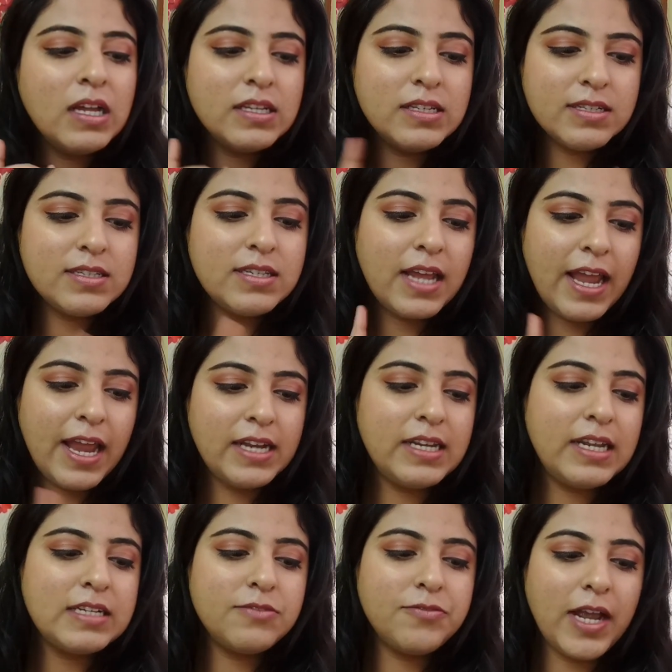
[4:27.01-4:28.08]
This is
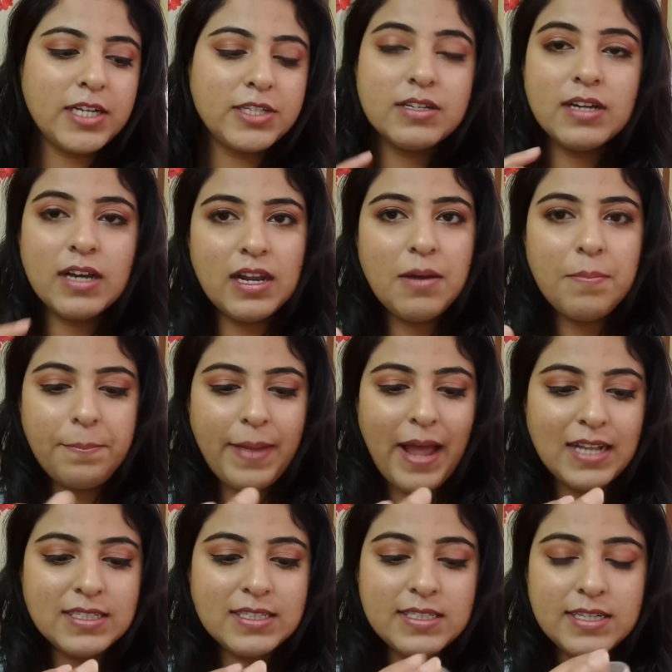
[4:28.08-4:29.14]
the ADS Fashion Color
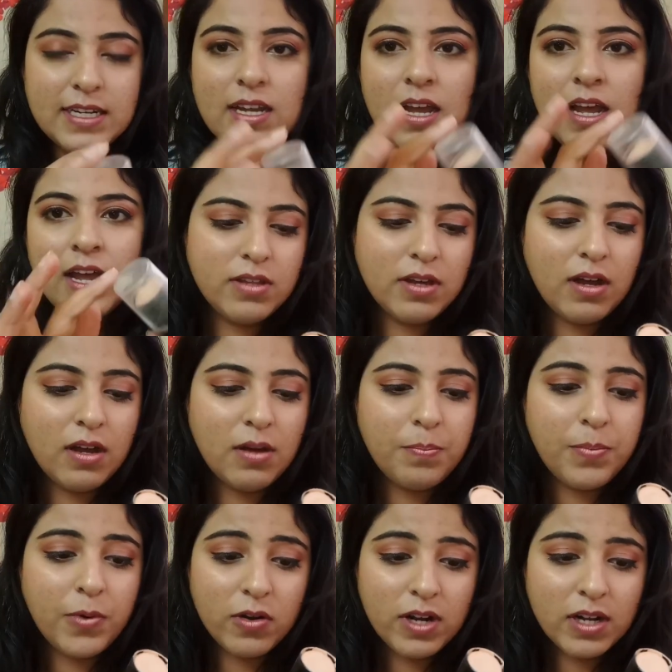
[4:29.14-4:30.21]
Pan Stick.
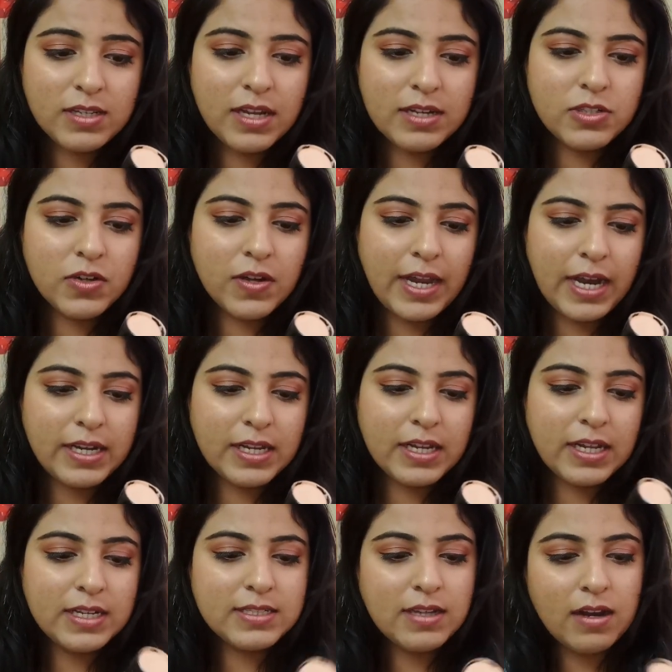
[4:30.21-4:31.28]
The product that you are
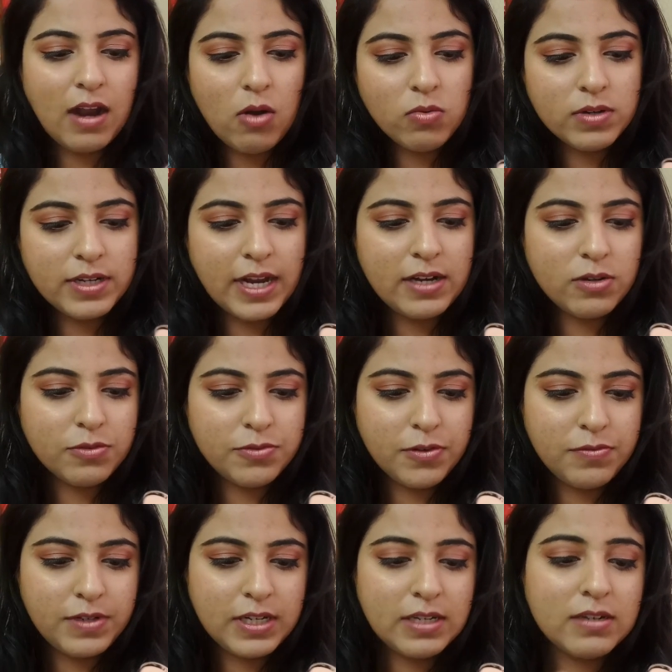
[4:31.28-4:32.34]
getting is around
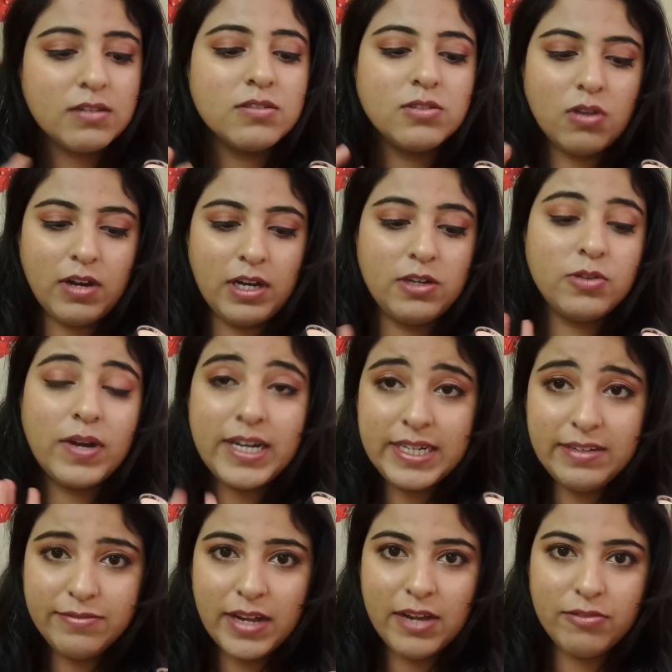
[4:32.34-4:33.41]

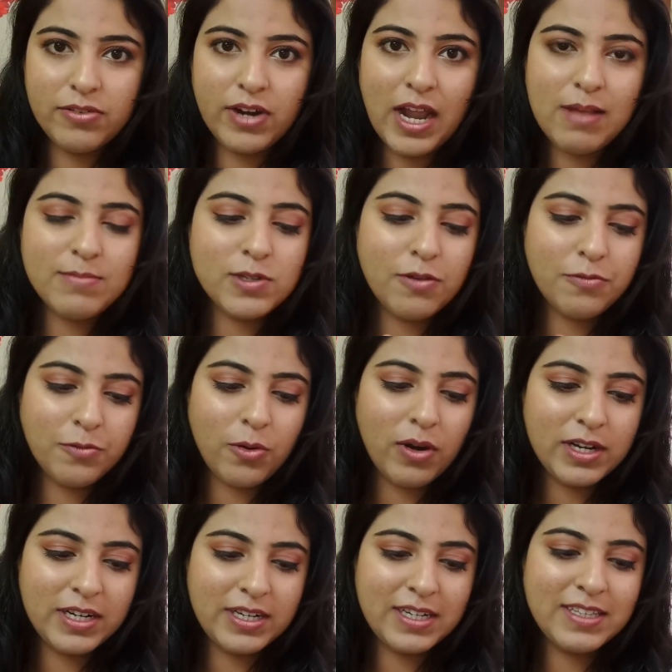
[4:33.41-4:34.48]
25 grams of
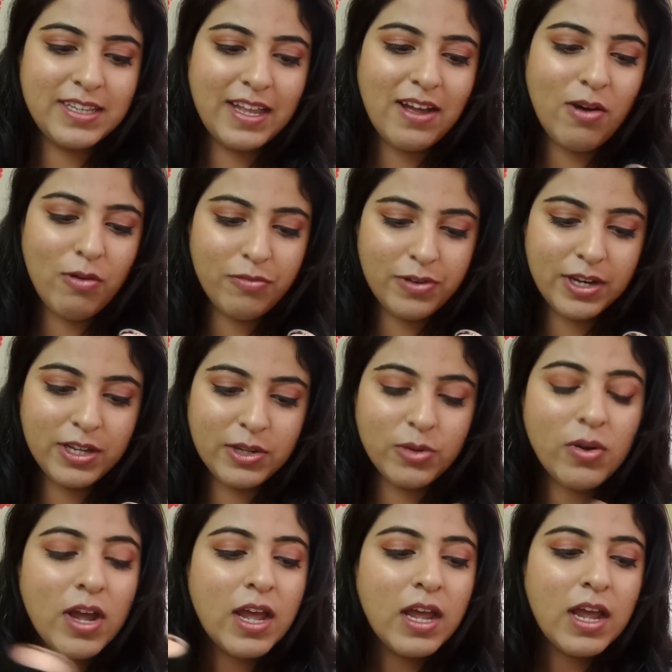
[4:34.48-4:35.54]
quantity they are offering
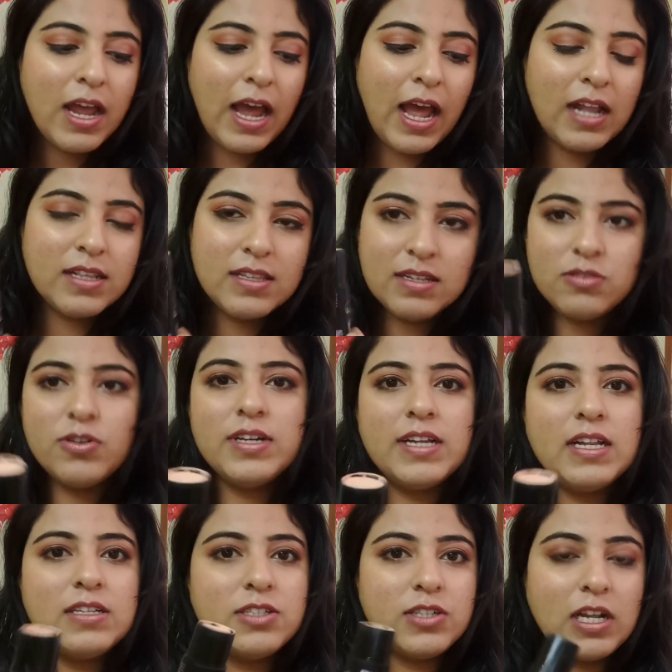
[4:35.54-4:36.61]
you, and this
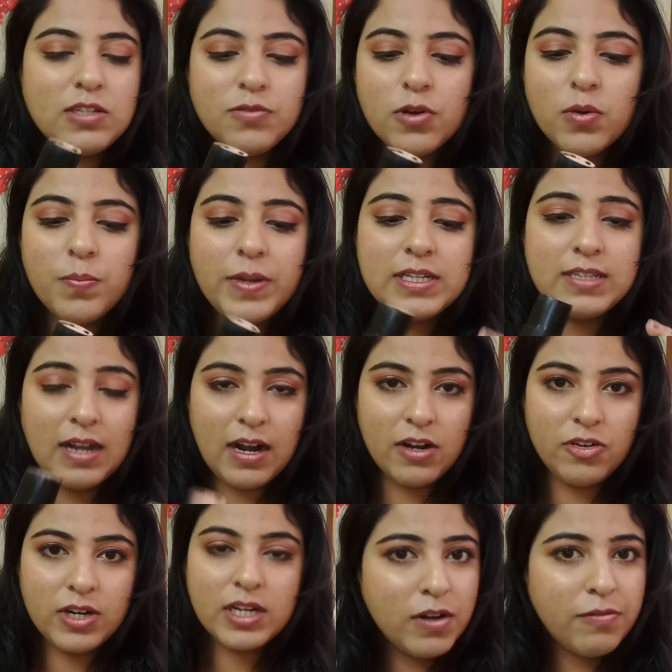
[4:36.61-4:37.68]
retails just for rupees
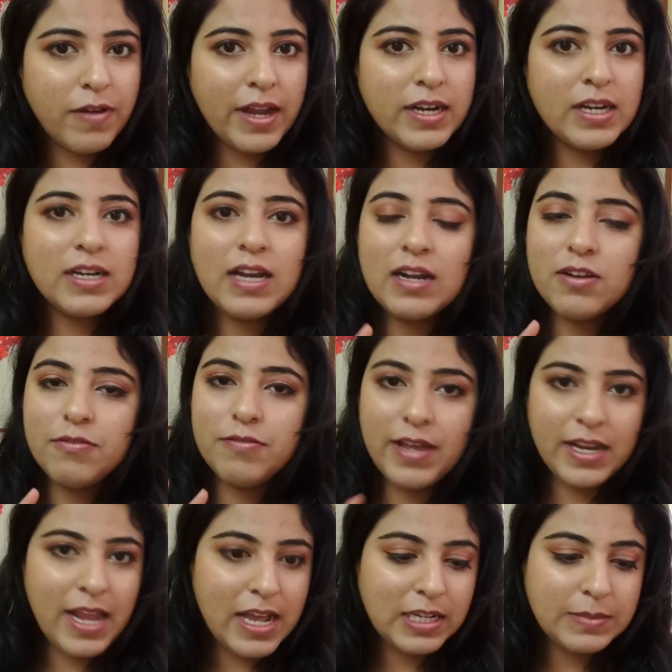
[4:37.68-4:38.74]
100. You will find it at a
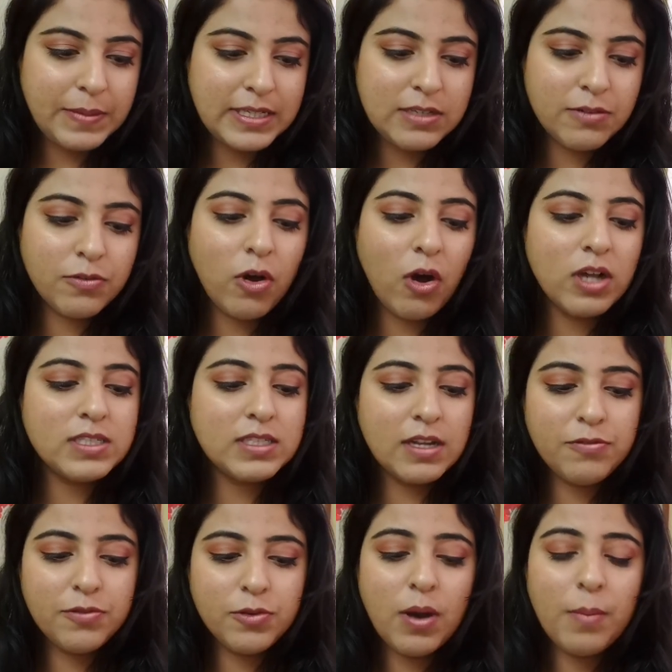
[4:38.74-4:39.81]
very expensive cost
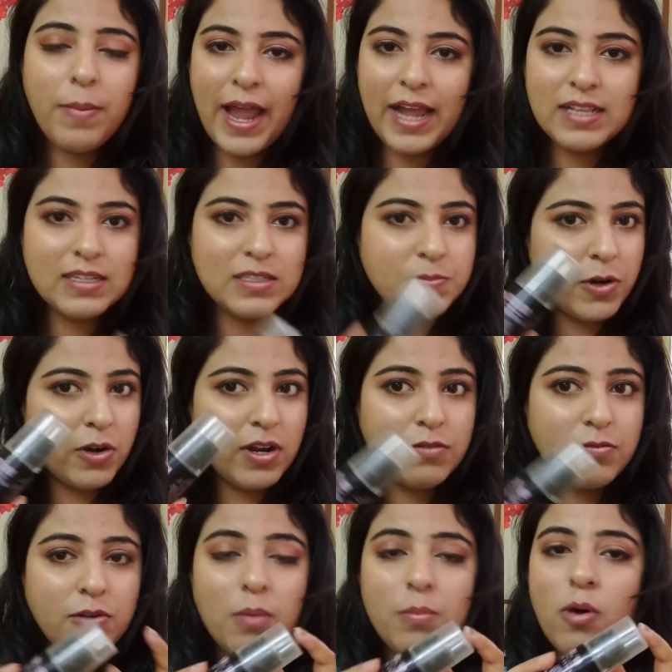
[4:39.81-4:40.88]
if you are buying this
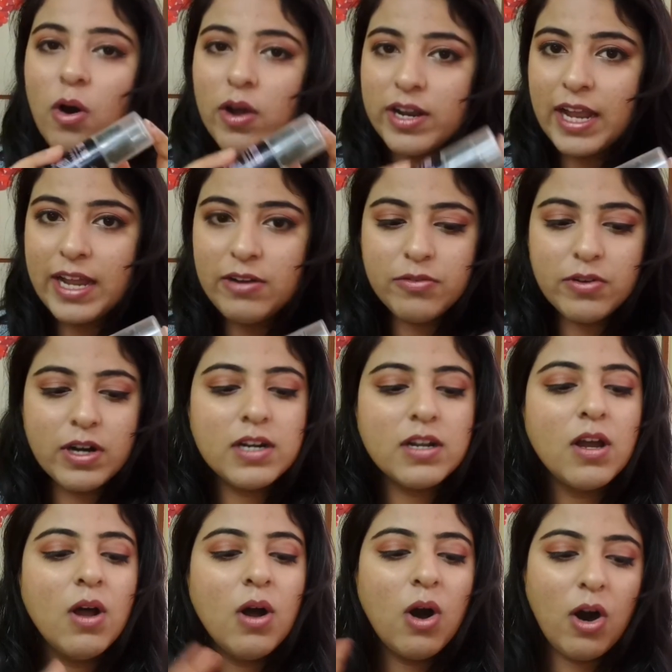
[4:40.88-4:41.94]
product from online
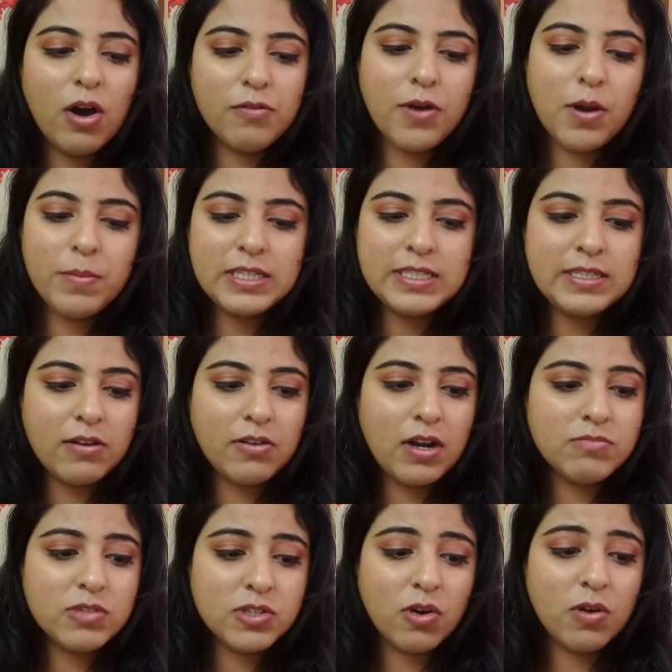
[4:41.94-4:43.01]
world or from Instagram
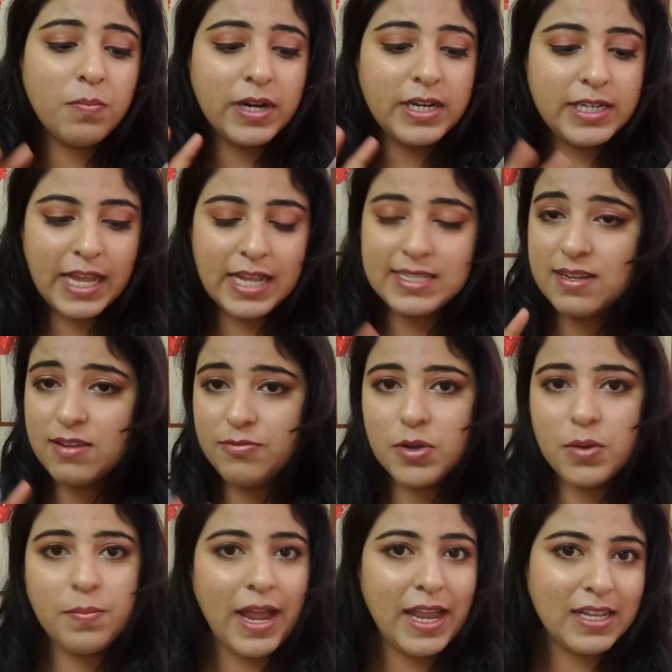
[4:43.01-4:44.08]
store, but yes, if
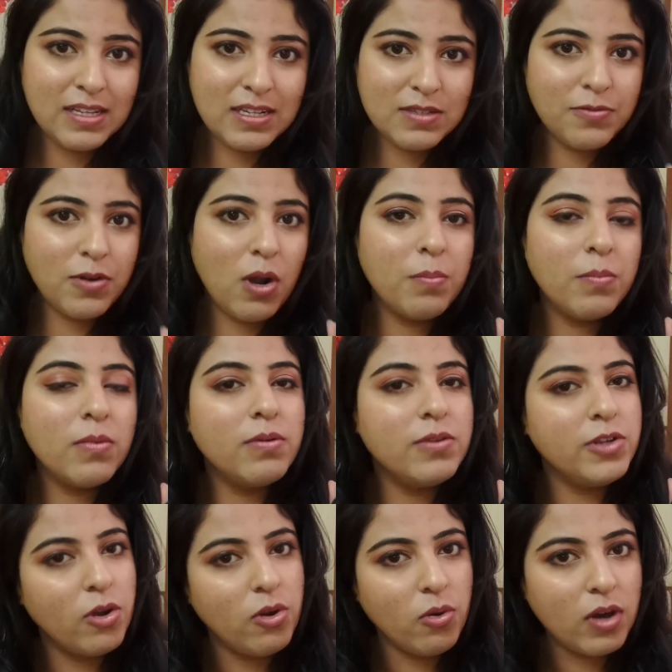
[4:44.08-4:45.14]
you're buying this from
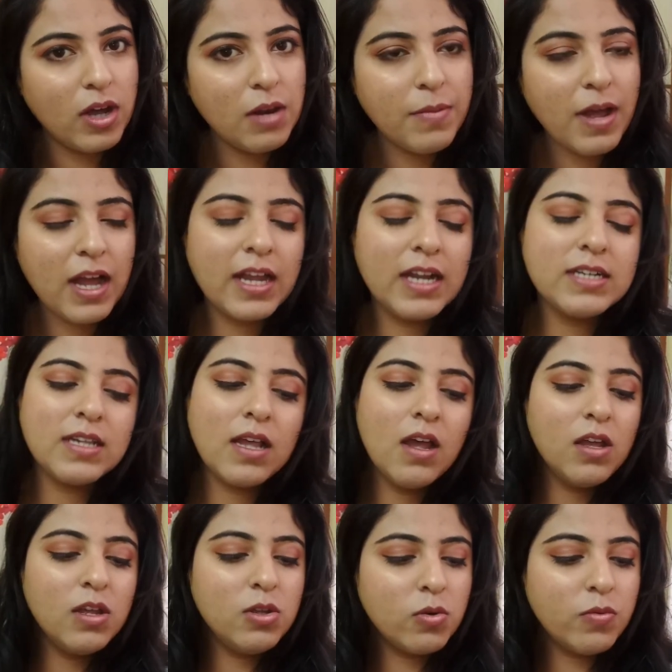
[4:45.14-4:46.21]
your local markets,
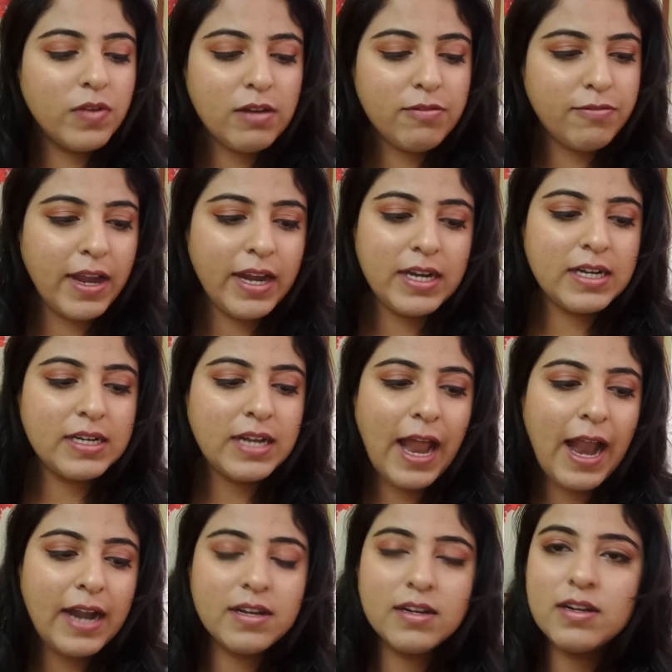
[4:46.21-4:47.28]
you will find it
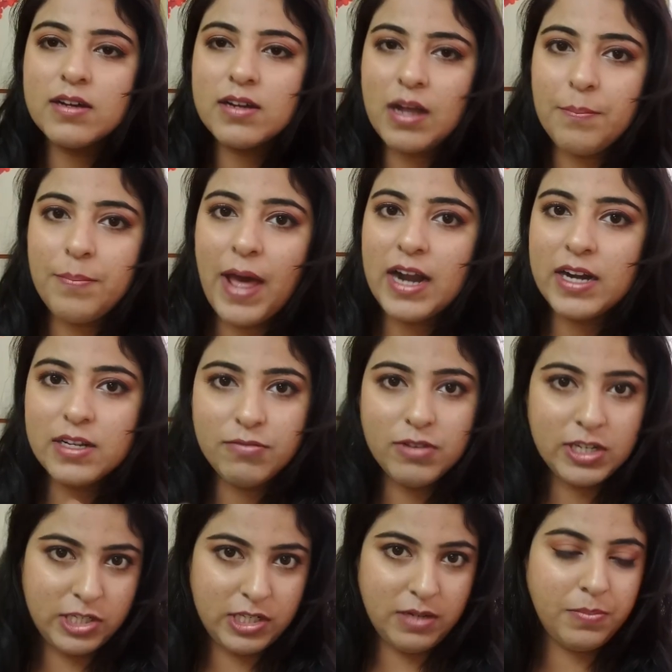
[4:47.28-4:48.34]
at a
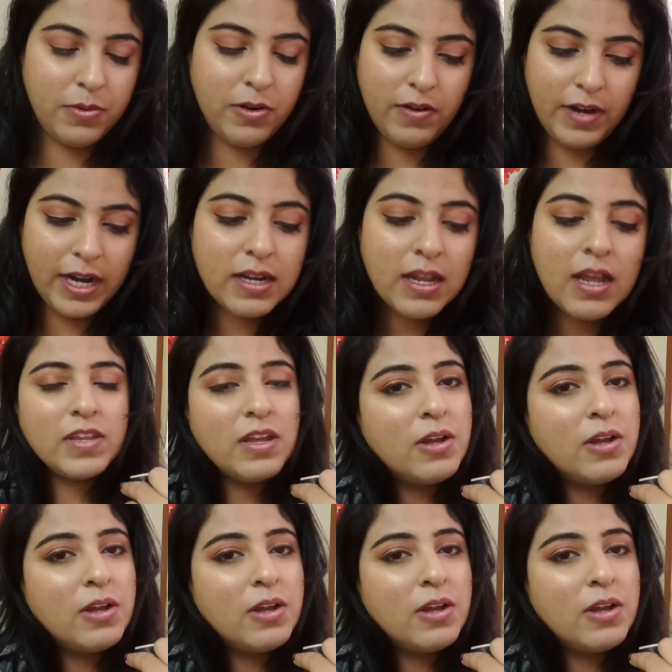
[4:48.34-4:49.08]
comparatively cheaper rate.